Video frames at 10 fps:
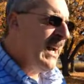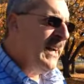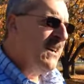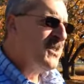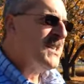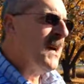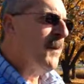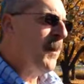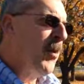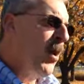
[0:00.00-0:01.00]
here, set up
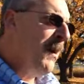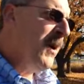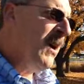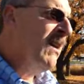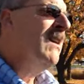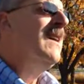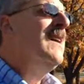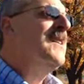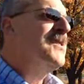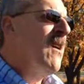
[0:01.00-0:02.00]
a perimeter,
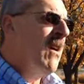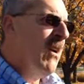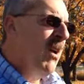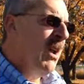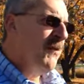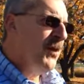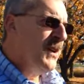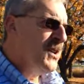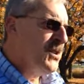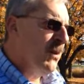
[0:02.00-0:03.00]
started calling for
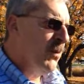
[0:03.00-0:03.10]
additional